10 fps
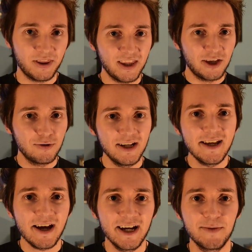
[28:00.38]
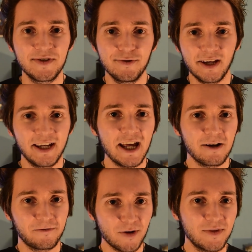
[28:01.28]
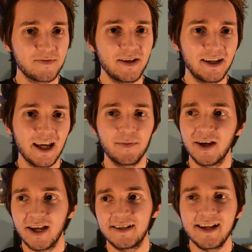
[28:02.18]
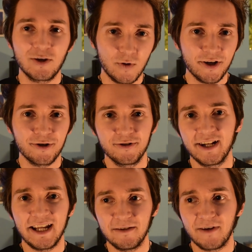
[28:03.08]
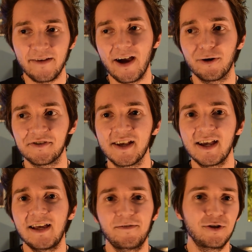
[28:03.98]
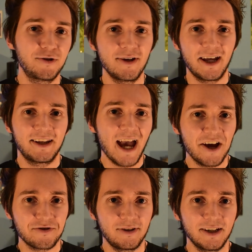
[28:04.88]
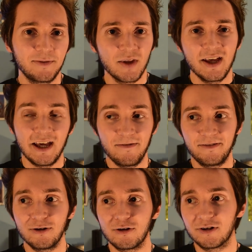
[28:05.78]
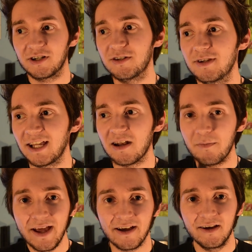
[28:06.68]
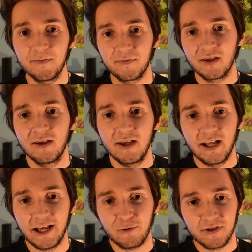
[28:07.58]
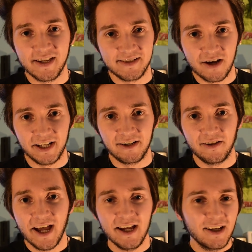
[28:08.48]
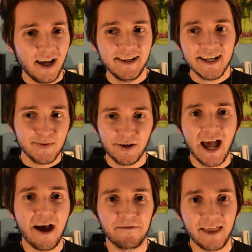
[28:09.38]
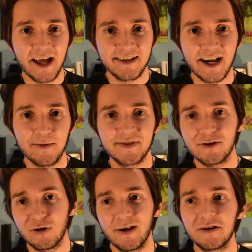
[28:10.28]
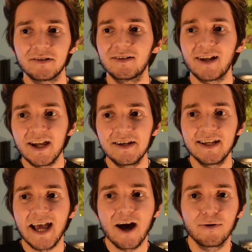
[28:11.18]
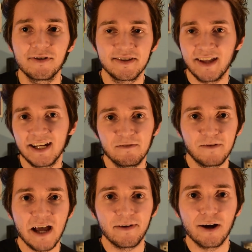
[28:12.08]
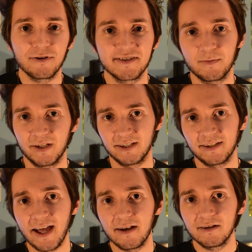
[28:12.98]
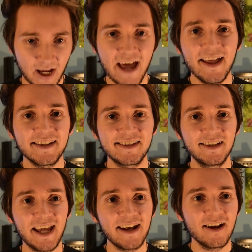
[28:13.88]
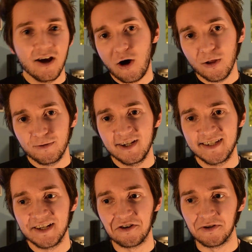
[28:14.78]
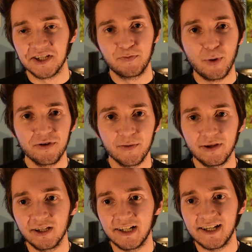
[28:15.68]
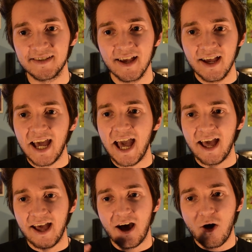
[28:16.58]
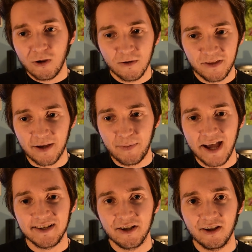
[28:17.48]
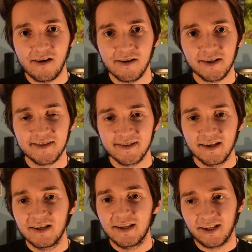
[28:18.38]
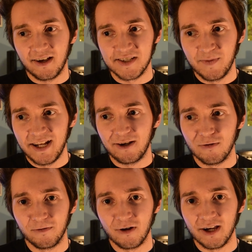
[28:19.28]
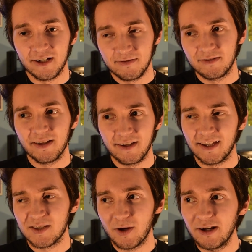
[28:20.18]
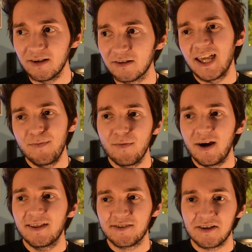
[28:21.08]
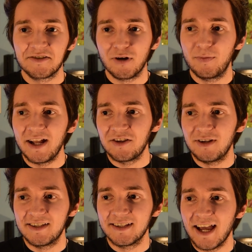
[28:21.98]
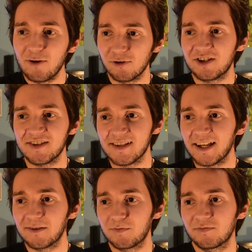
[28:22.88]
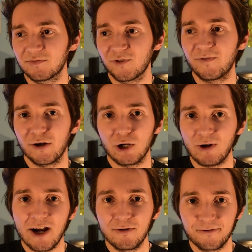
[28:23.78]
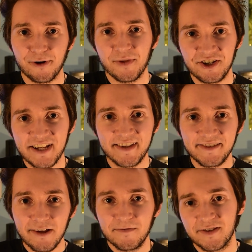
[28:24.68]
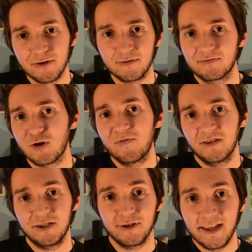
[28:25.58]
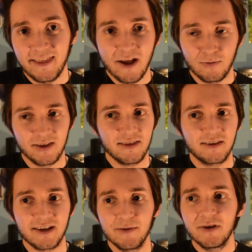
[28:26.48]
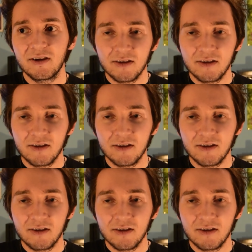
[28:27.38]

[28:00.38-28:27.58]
But the unique items you can get from this minigame take 185 hours if you're doing it casually. If you're doing it meta, with tectonic and all that, it takes about half that time. So about 90 hours, 95 hours, something like that. And that's to get all 3 sigils, both abilities, all of the pet unlocks, the cosmetic override. I think that's about it. And keep in mind there's also a pet you need to get, which is like very rare from the chest itself, so hopefully you get that within the time.